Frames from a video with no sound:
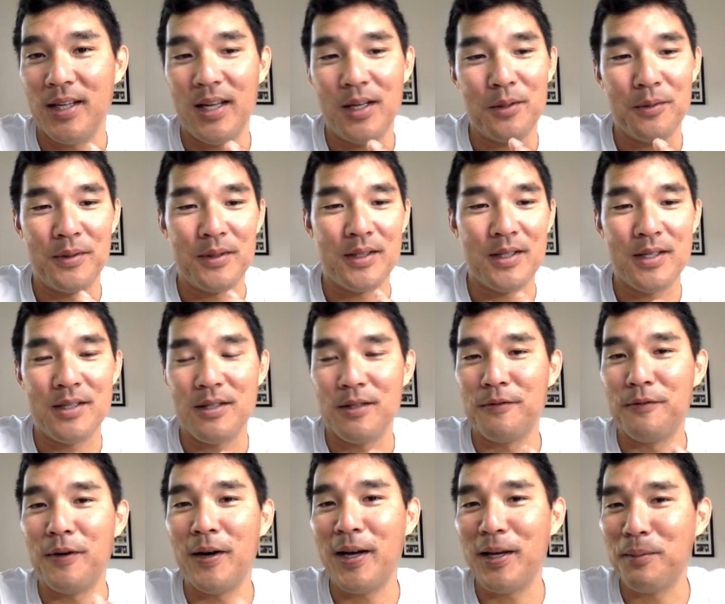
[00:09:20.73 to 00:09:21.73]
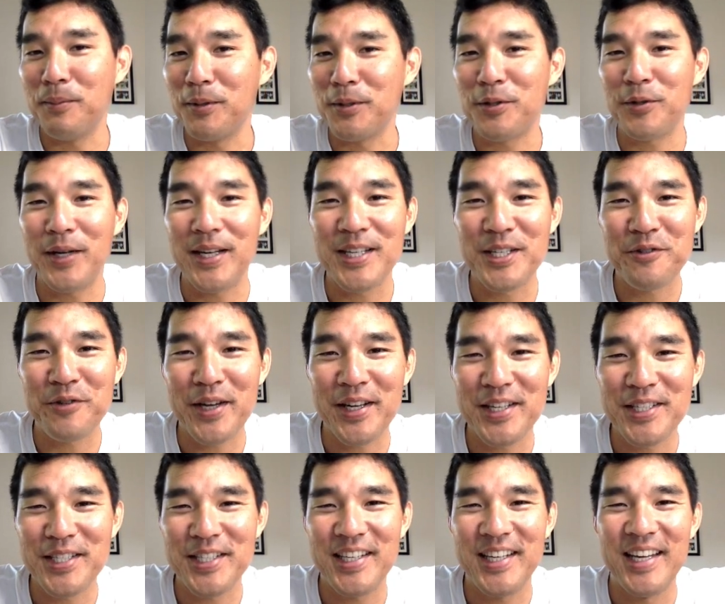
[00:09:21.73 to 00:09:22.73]
I, I don't think this is a viable trading
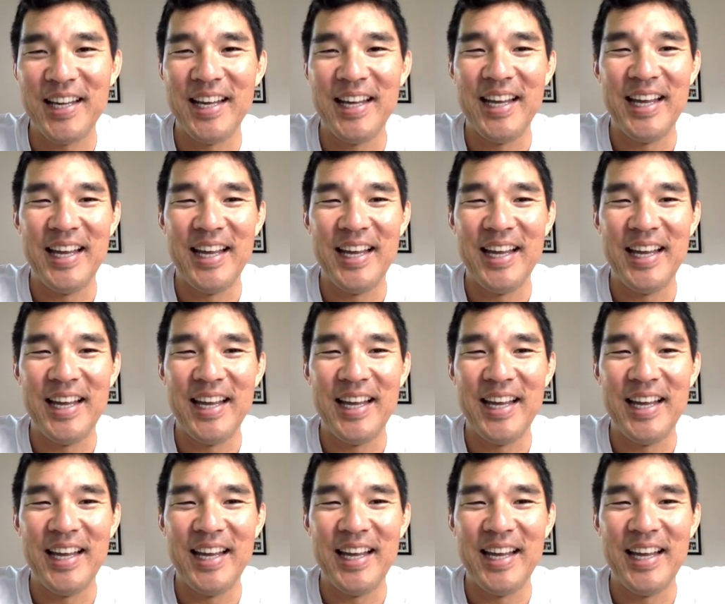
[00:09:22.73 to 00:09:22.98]
strategy